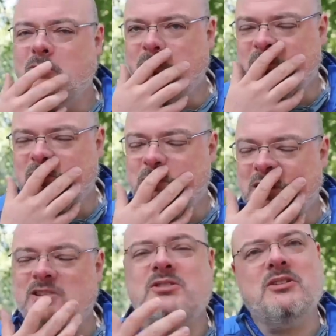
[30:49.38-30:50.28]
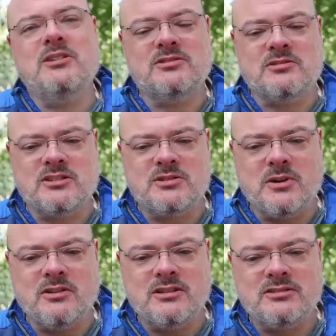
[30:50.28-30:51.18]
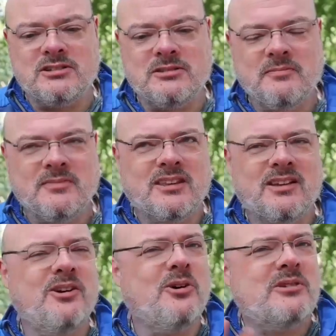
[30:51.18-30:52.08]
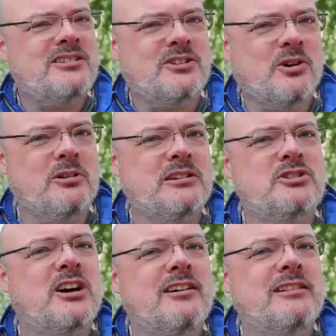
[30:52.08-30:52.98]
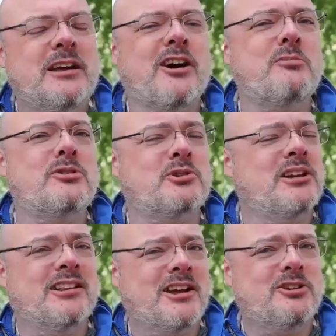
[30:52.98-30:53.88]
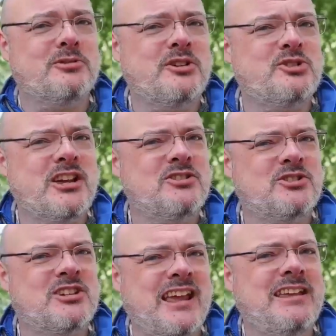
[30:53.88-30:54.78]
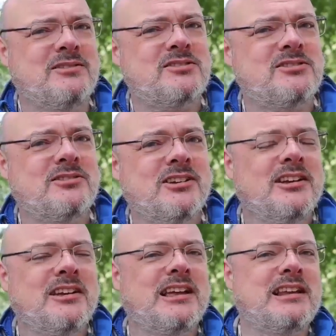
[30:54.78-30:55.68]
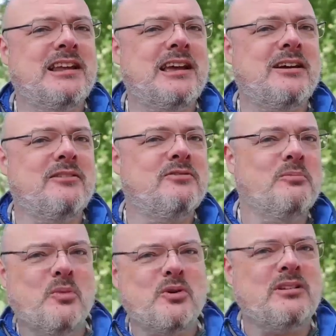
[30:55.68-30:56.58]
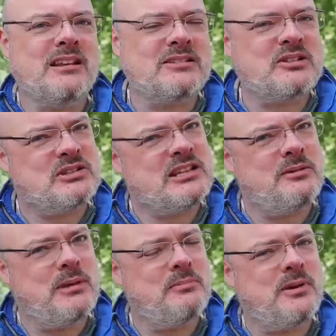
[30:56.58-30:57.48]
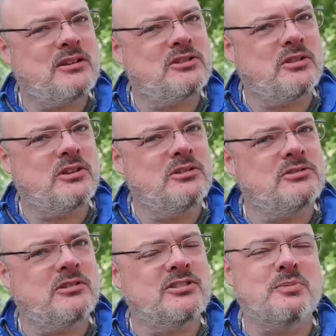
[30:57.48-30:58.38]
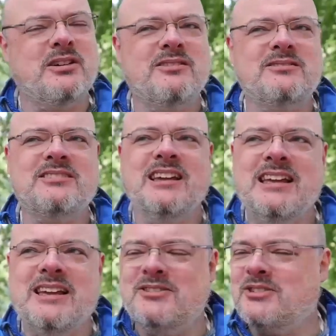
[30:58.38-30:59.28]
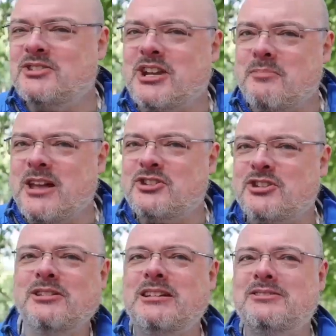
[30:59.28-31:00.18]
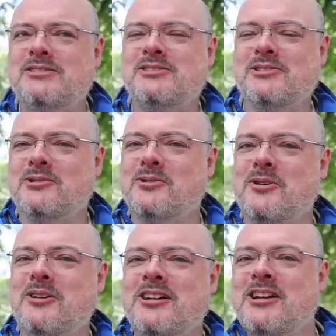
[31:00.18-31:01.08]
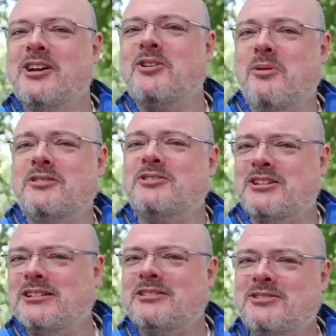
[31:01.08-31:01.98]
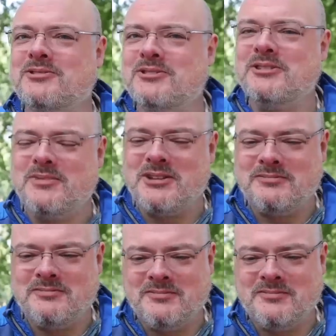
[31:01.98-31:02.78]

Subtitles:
with respect to the user experience? Or is it all entirely arbitrary? Like, could we change it to 8s and have more or less the same impact on the user experience? Is it dimensionless or quantityless or something?